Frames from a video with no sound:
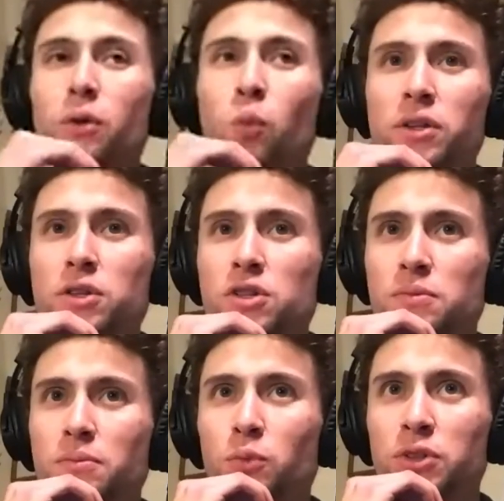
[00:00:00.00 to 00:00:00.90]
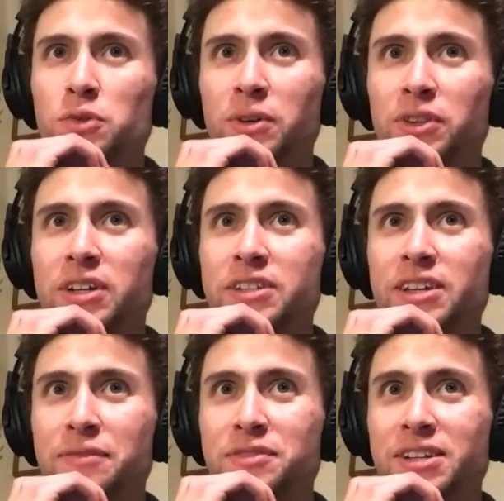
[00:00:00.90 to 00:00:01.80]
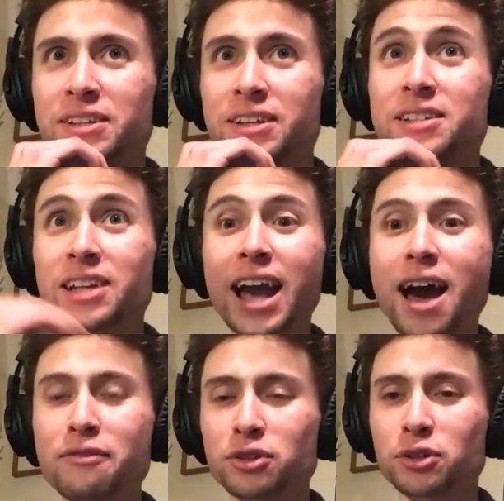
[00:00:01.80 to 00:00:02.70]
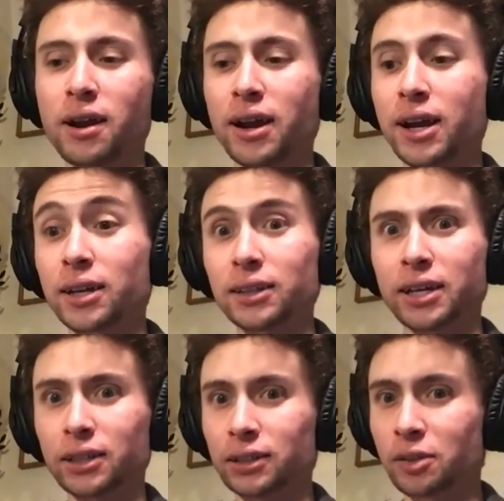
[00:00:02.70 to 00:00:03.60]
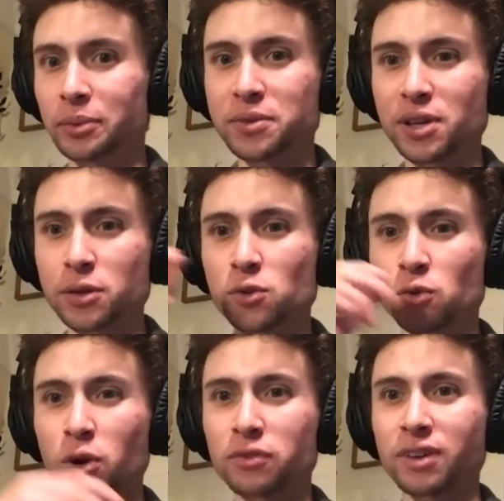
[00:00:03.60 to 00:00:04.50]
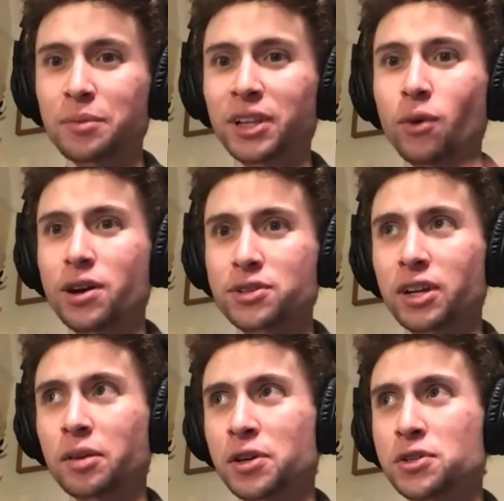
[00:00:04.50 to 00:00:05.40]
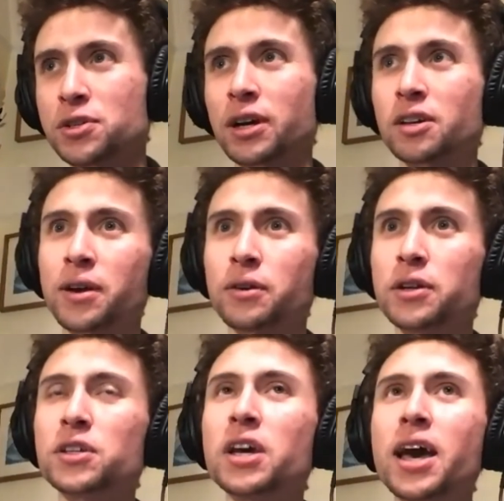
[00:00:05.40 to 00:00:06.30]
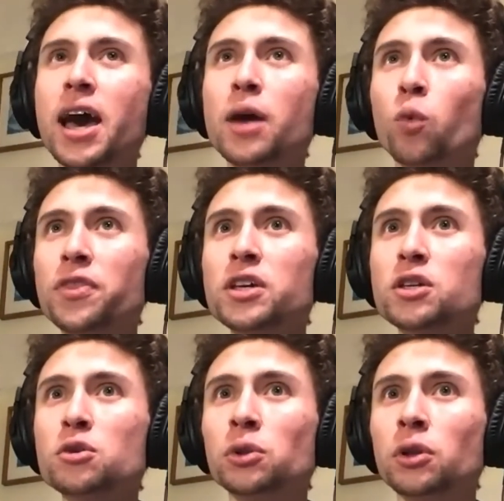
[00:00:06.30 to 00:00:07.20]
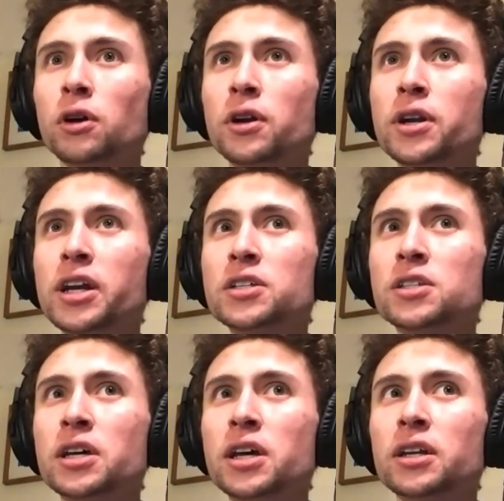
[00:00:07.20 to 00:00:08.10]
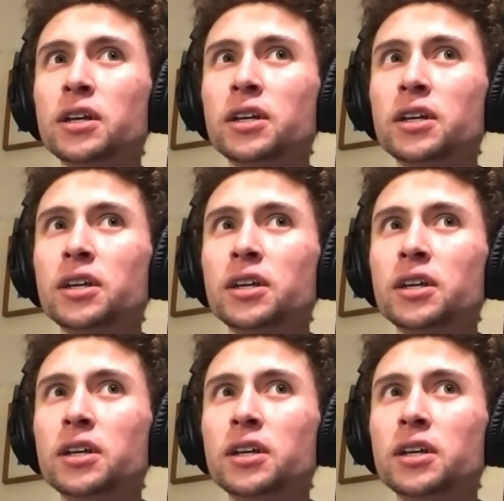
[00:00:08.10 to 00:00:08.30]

one small thing is that I've seen, because like after The Crown, I got like a little bit obsessed with the royal family. I watched like a bunch of documentaries, and one thing you learn is that